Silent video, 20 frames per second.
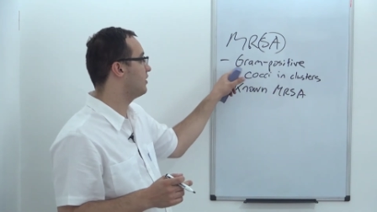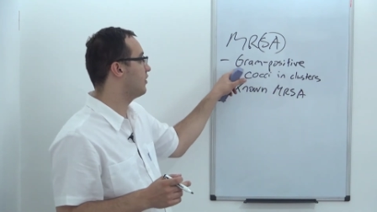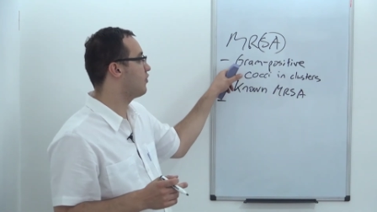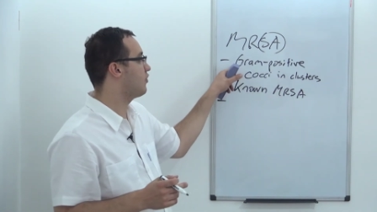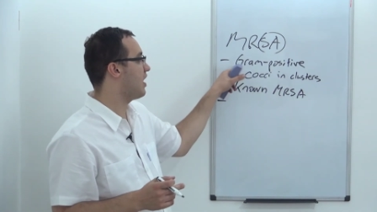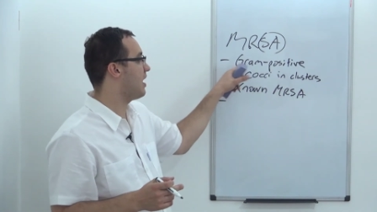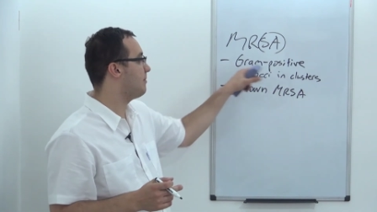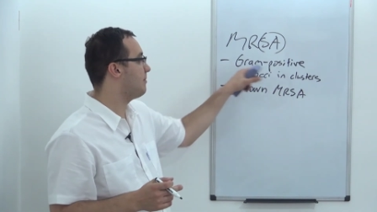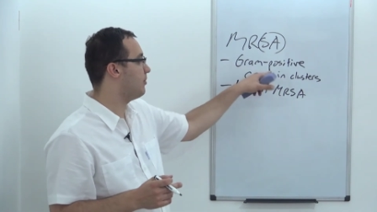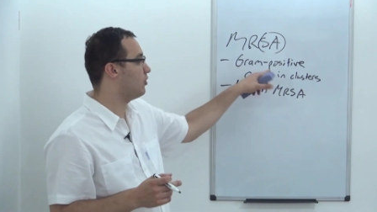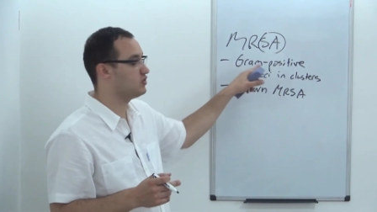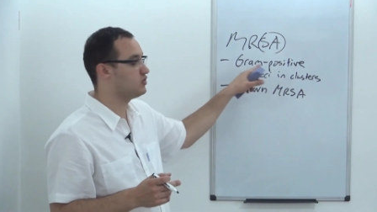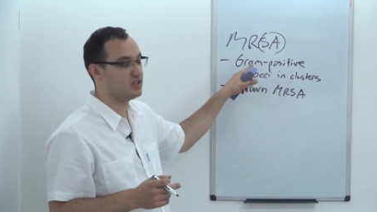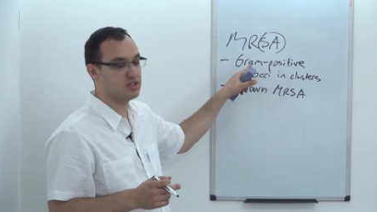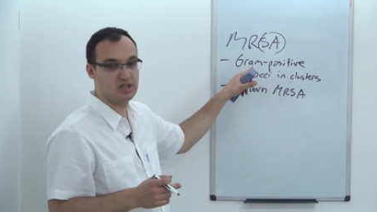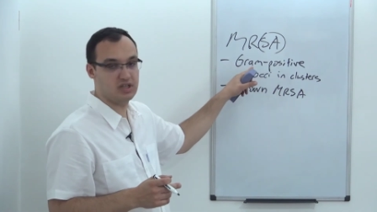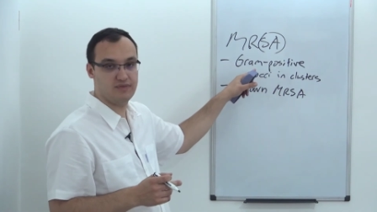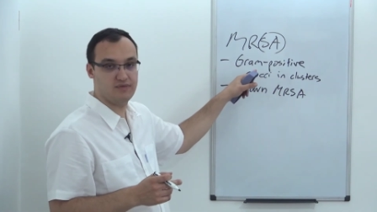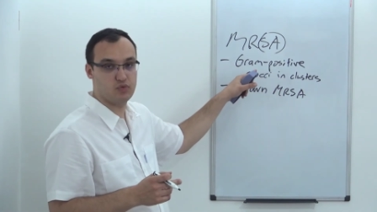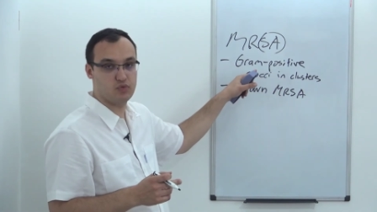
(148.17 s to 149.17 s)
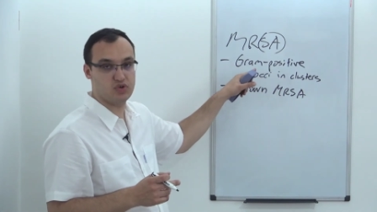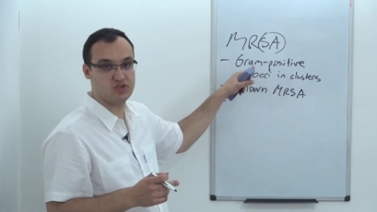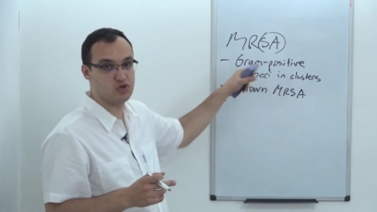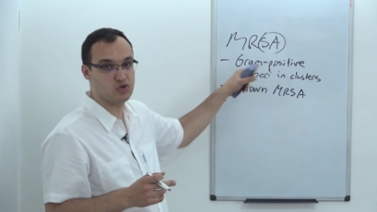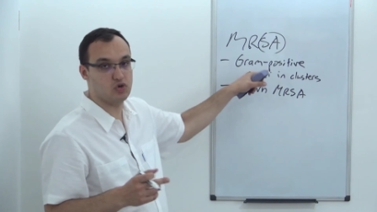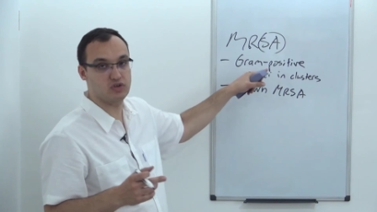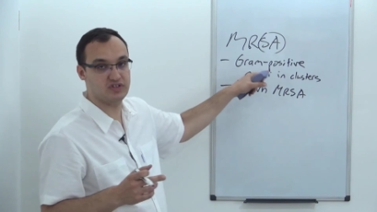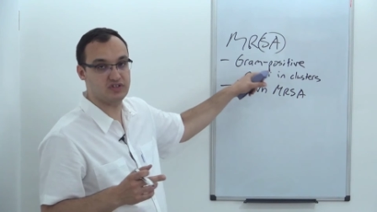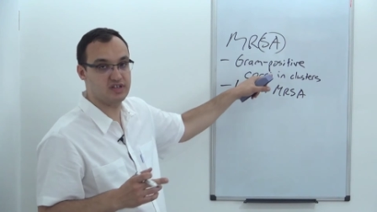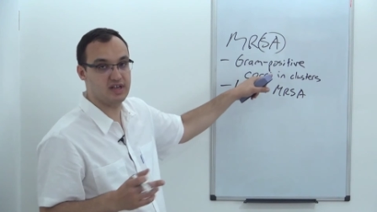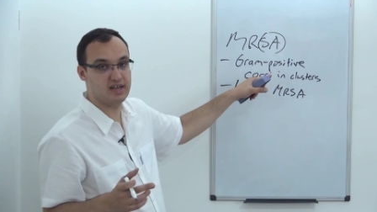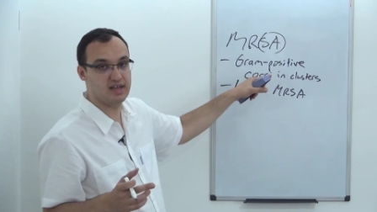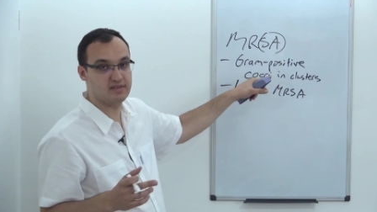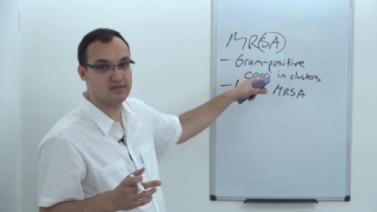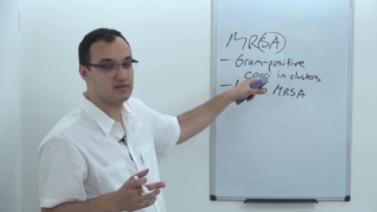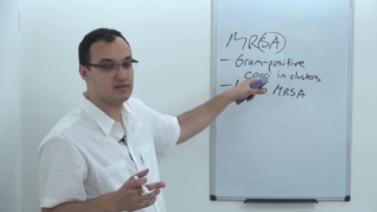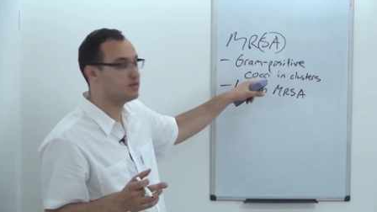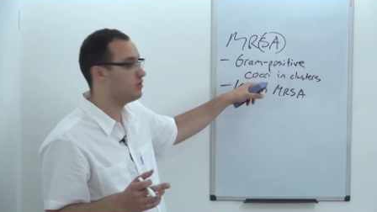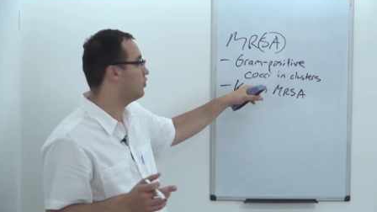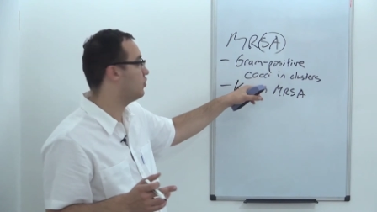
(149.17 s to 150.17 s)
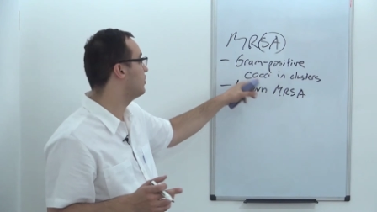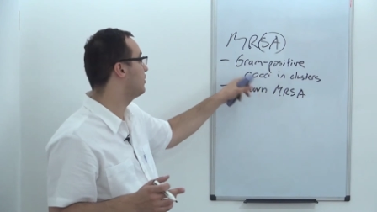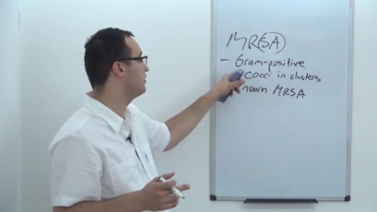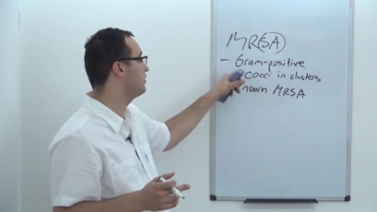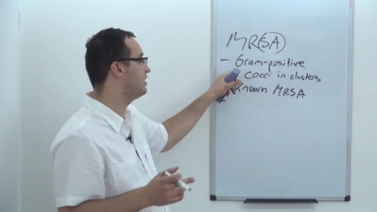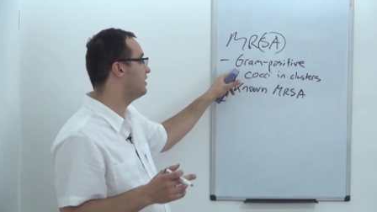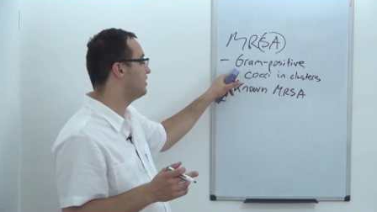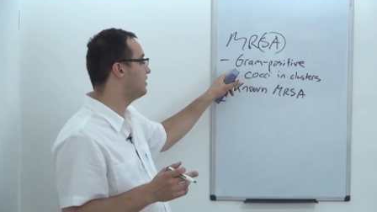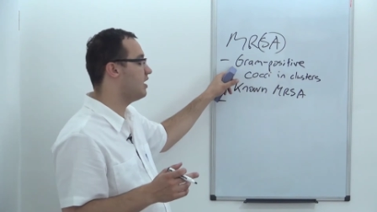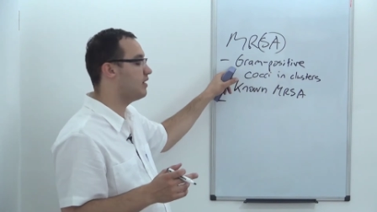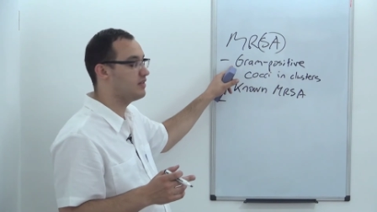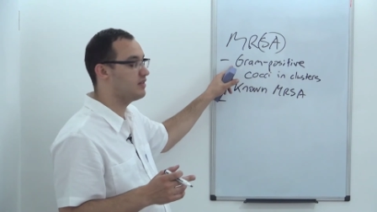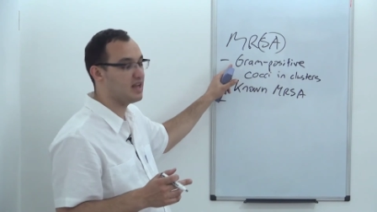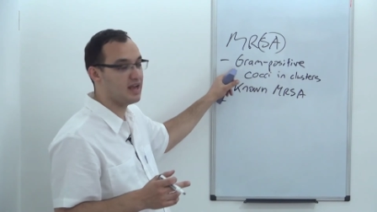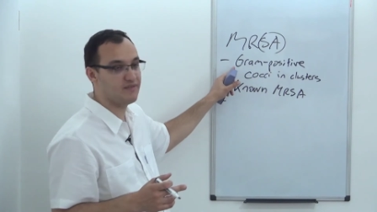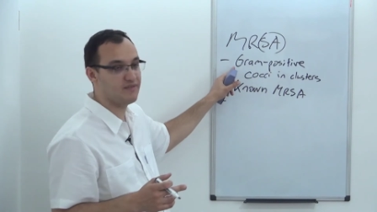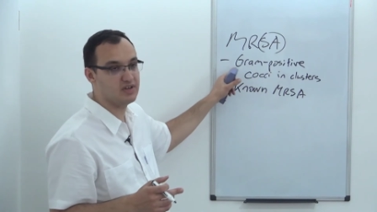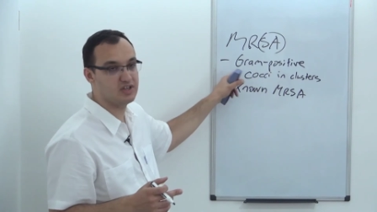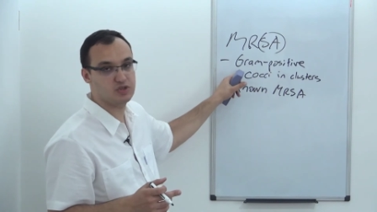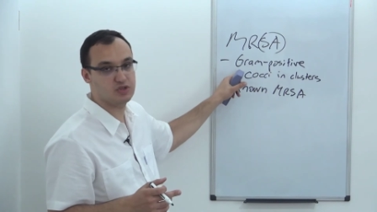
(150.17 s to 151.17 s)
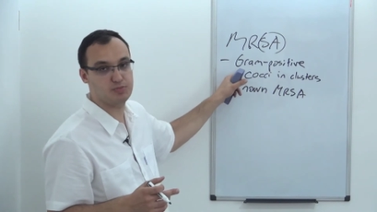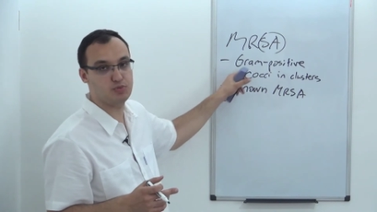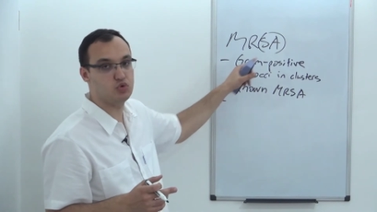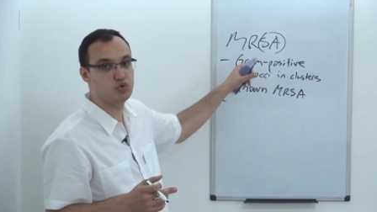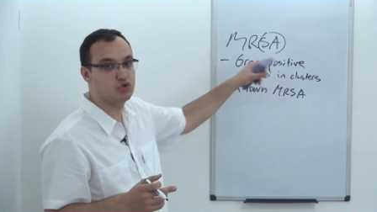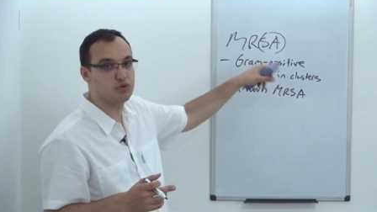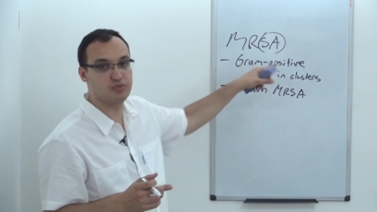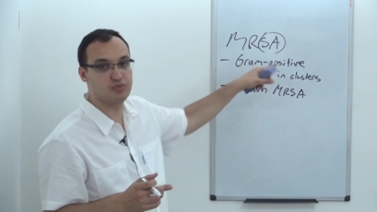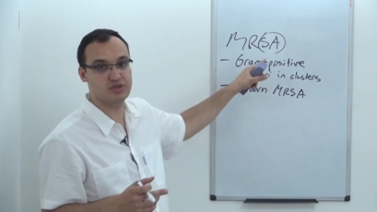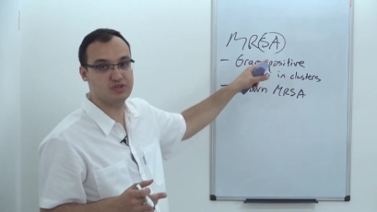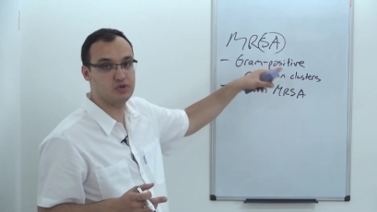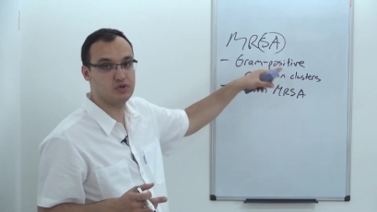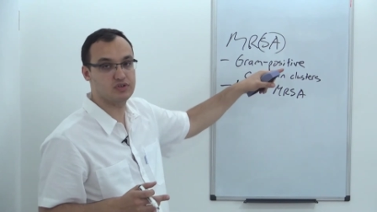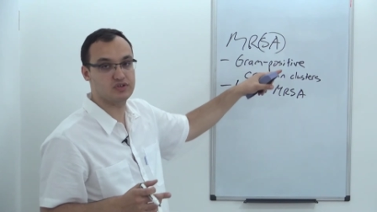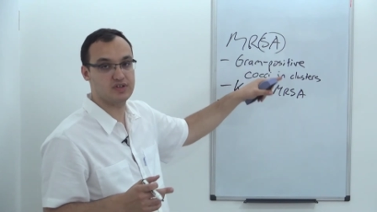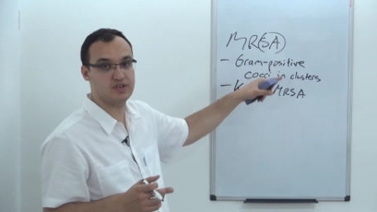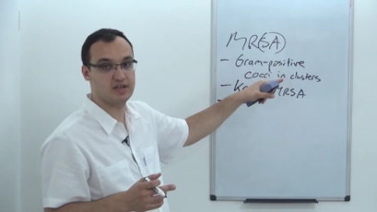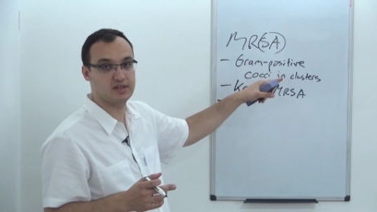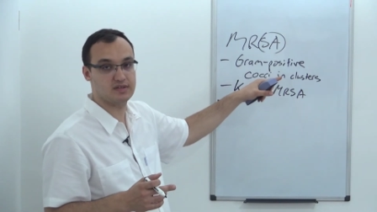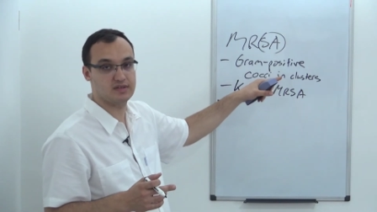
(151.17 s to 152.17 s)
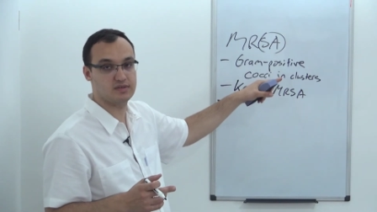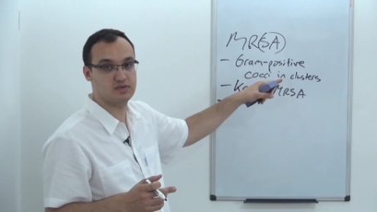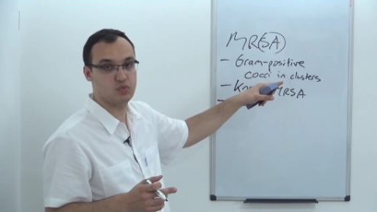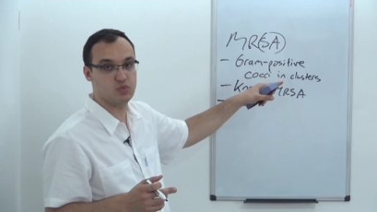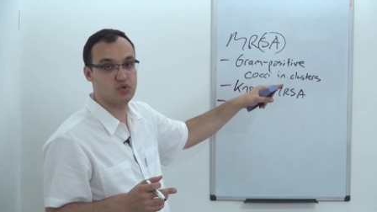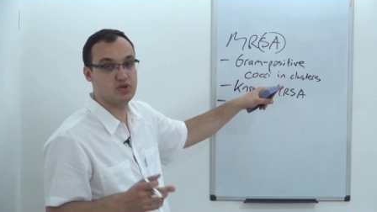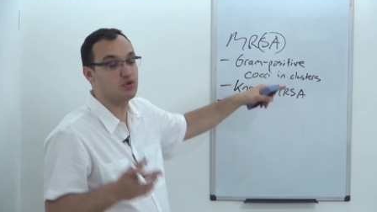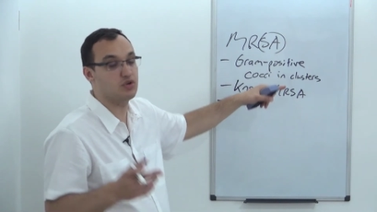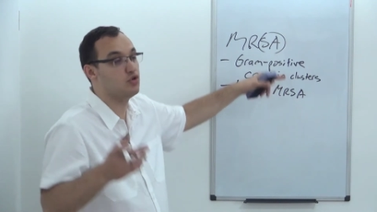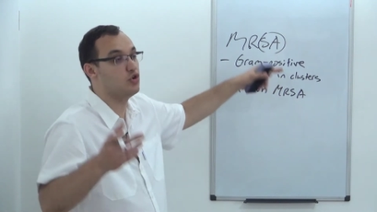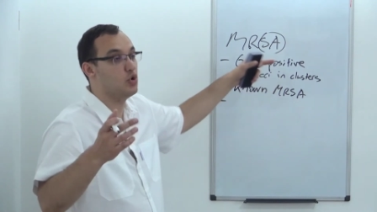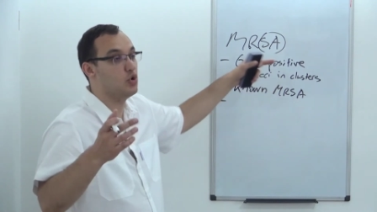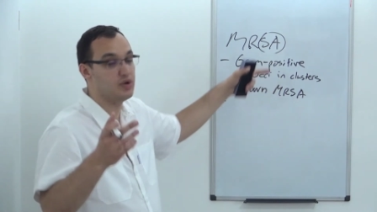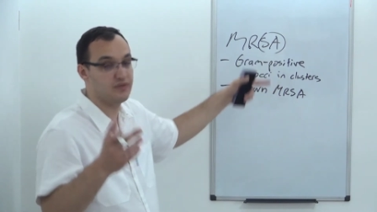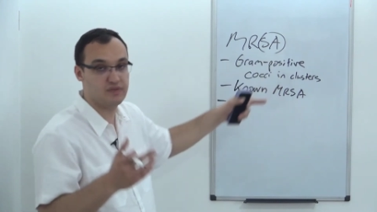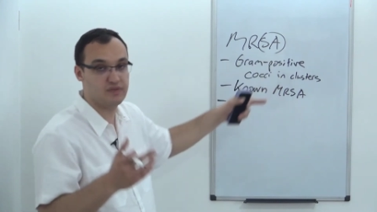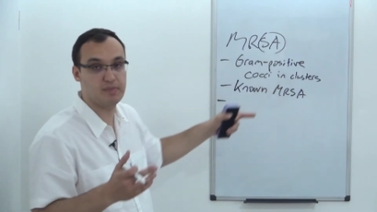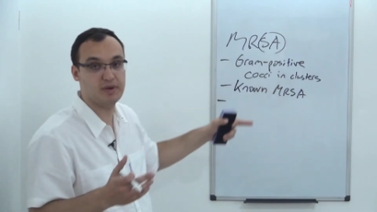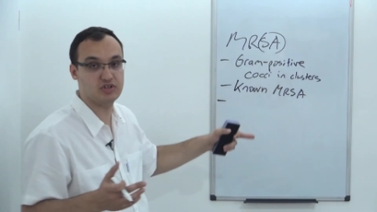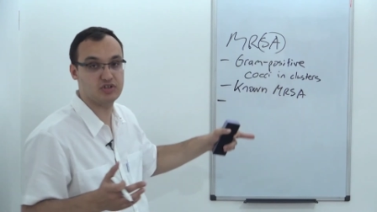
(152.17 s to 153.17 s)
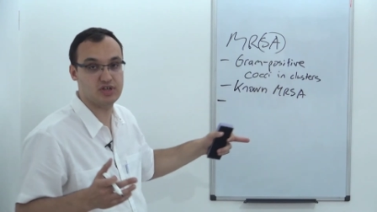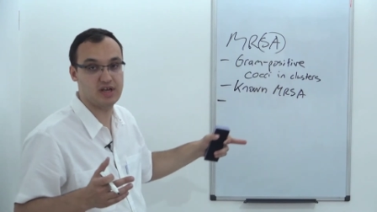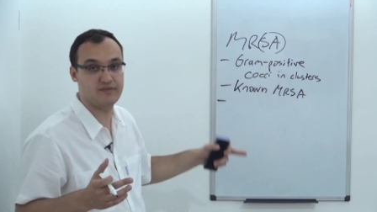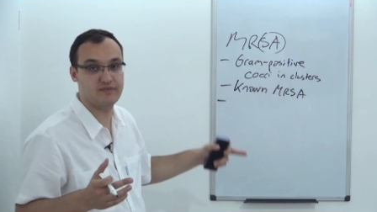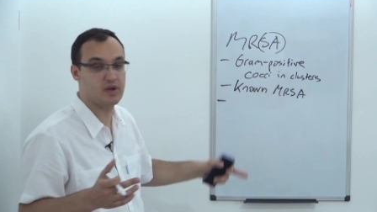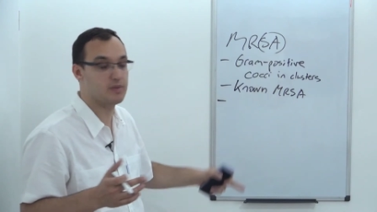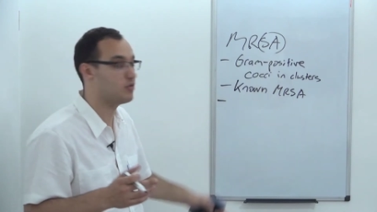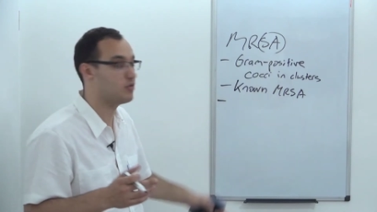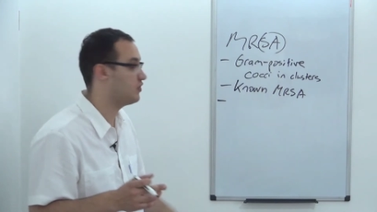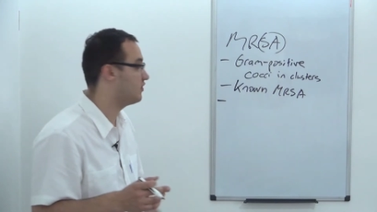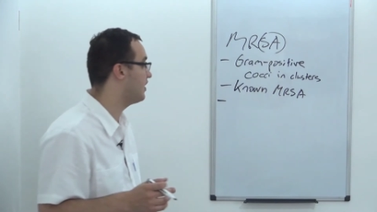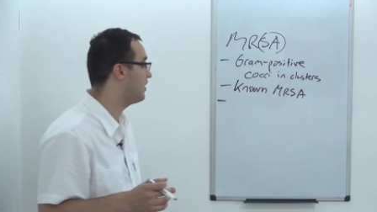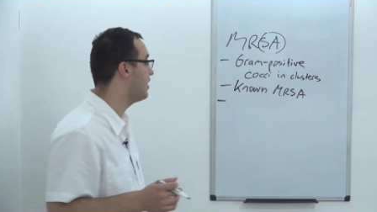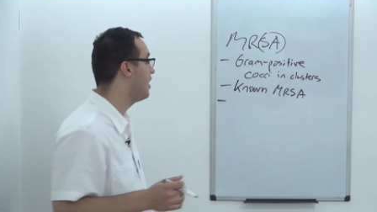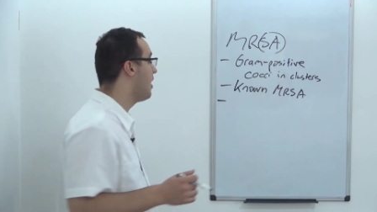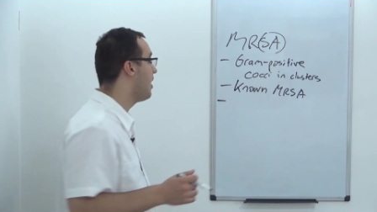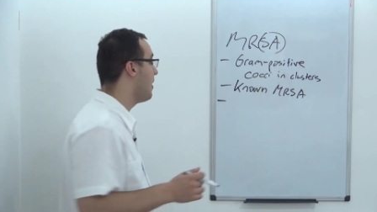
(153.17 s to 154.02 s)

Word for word: gram-positive results yet or did not have any sputum results yet. So we don't know if the patient have MRSA,